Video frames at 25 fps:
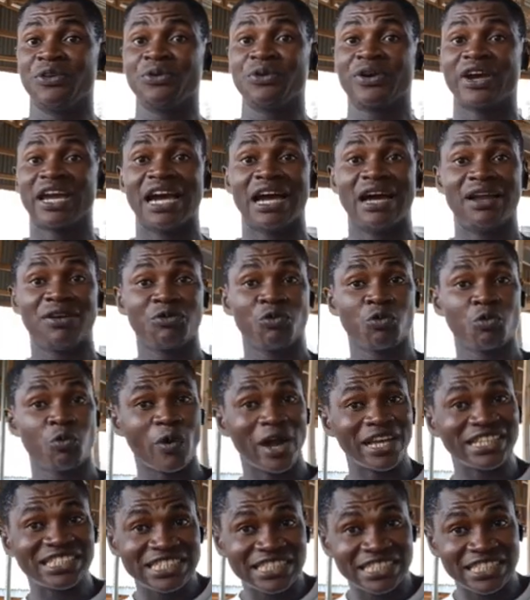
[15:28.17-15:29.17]
you can
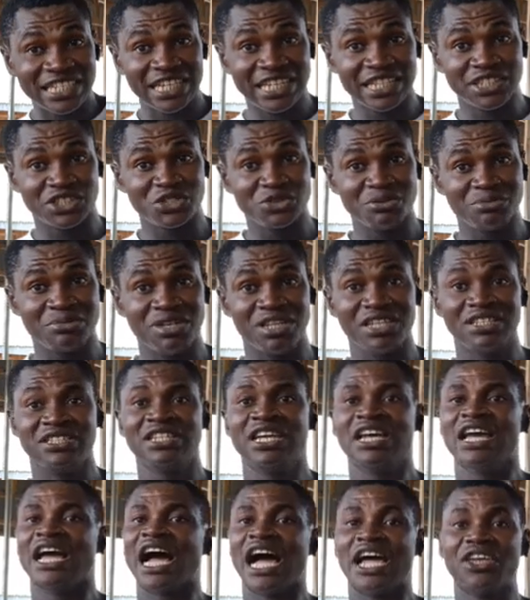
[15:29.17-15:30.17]
wet it a little
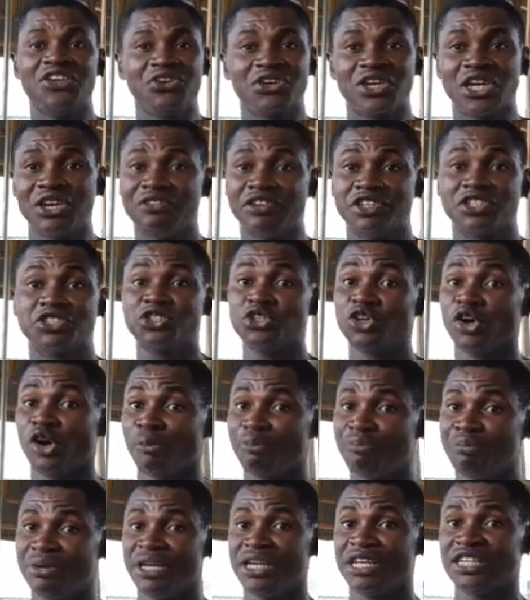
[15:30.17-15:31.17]
bit and you give it to
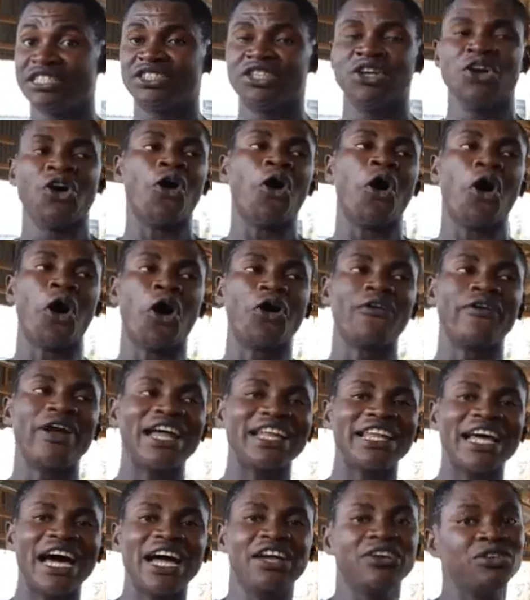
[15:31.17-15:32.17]
your pigs. Or
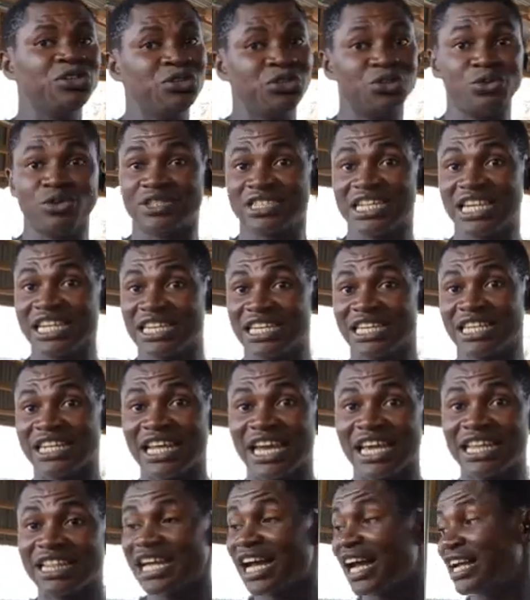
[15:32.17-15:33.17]
rather, you take it
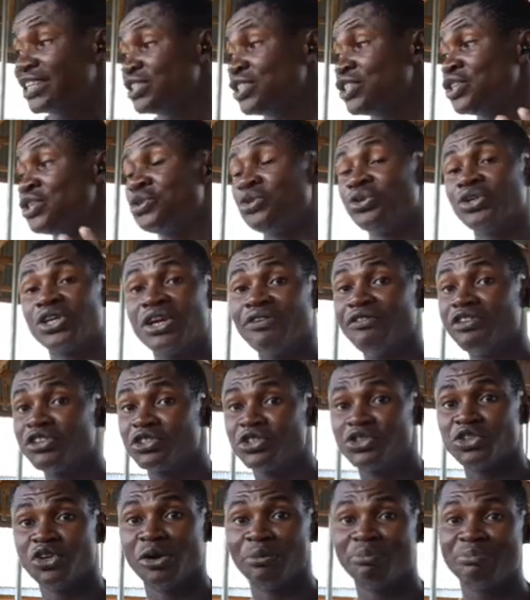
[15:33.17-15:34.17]
like that, you give it
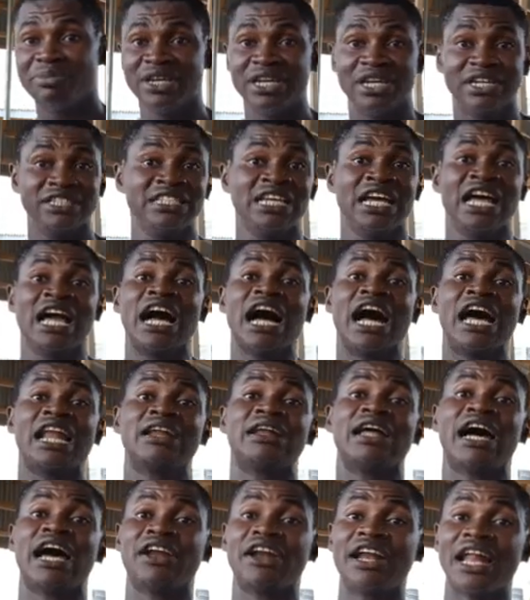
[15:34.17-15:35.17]
to your pigs.
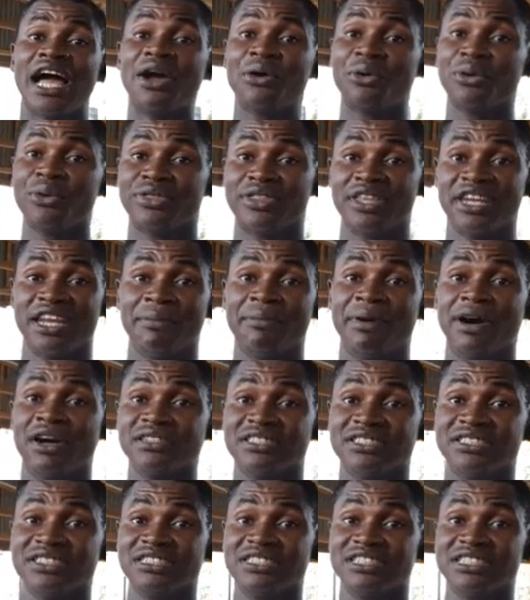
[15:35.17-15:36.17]
And another good thing
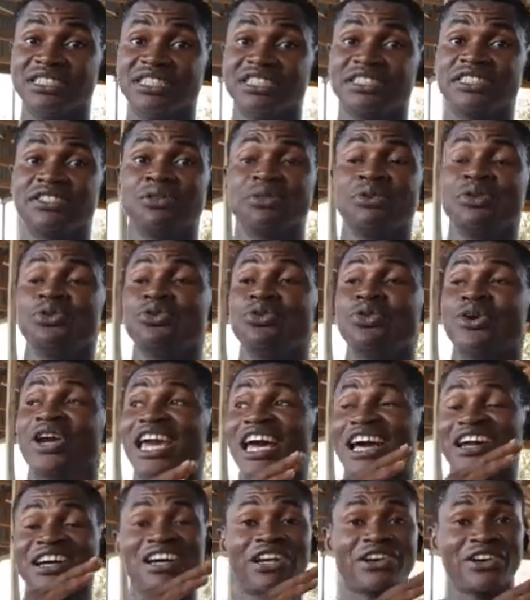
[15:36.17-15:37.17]
about it is you
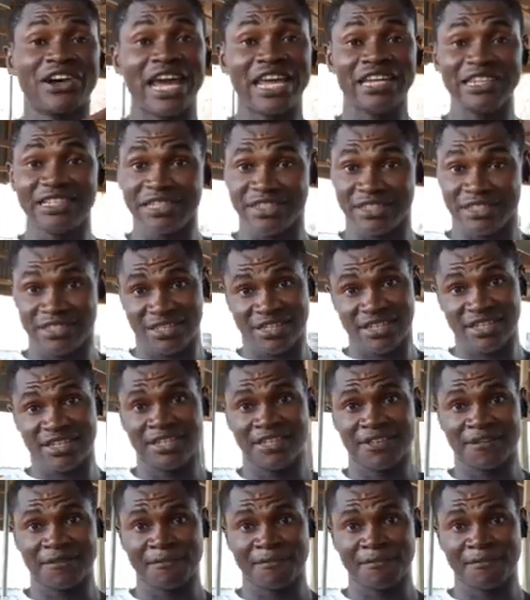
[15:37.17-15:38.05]
can grind it.